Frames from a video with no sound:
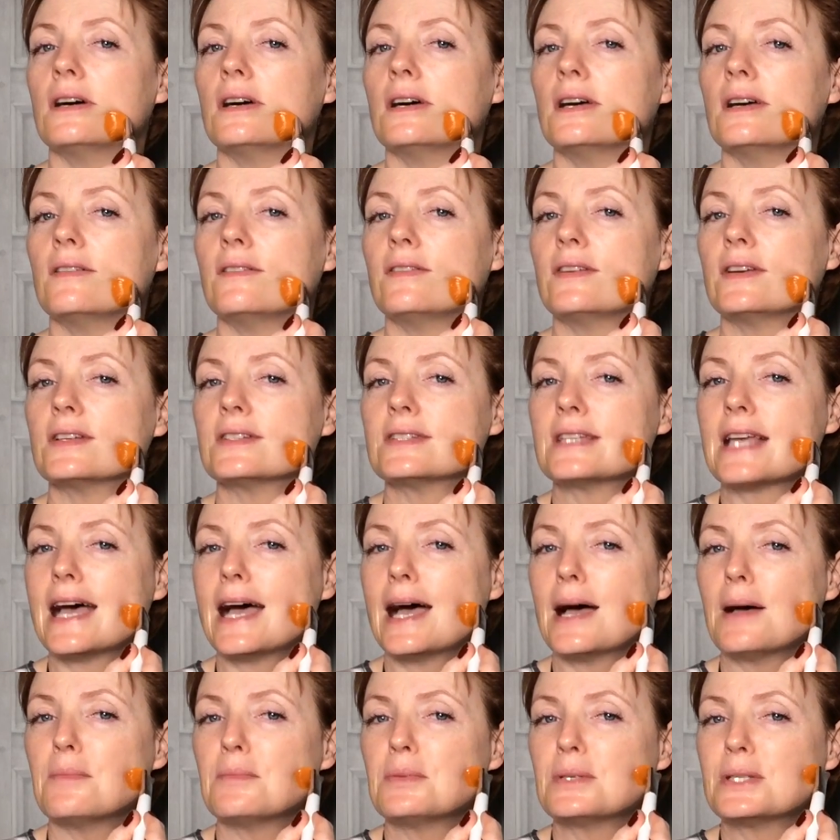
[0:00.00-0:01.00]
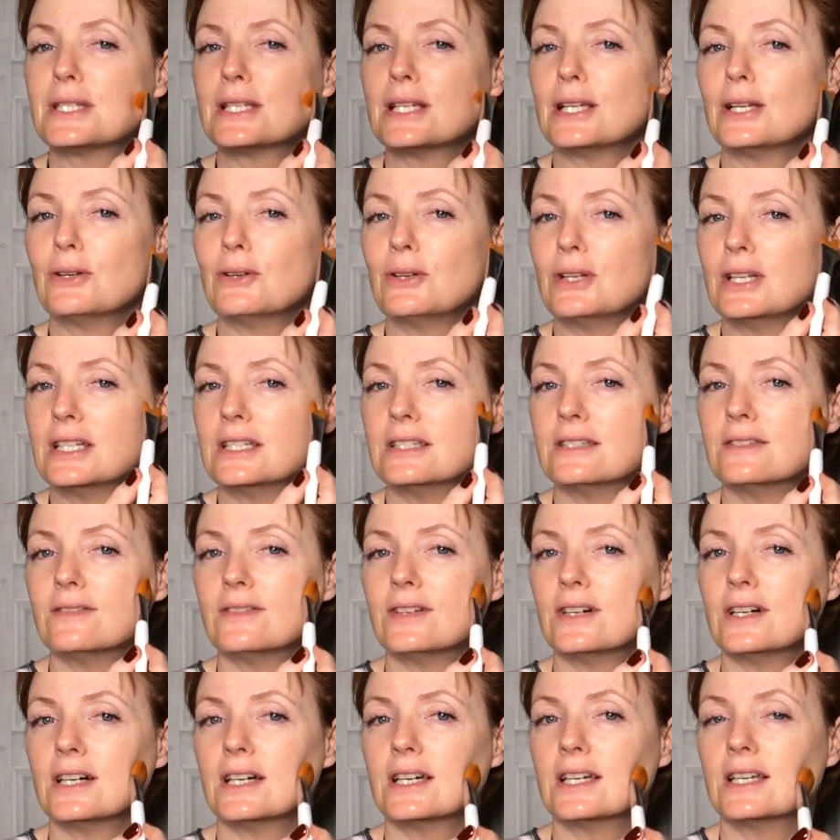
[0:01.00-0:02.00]
It feels absolutely
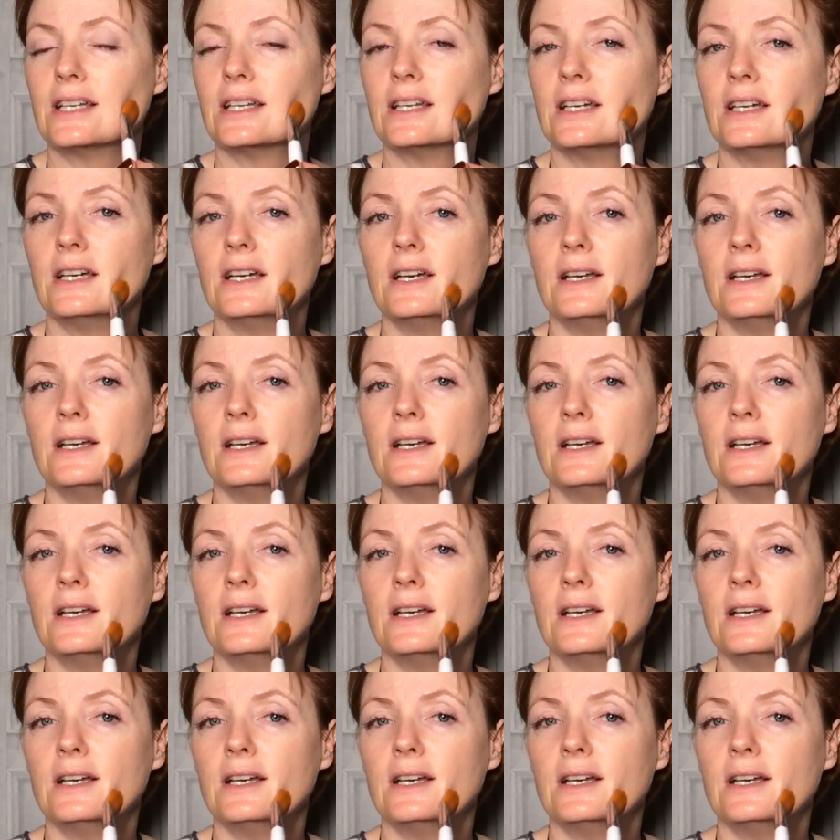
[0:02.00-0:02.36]
divine.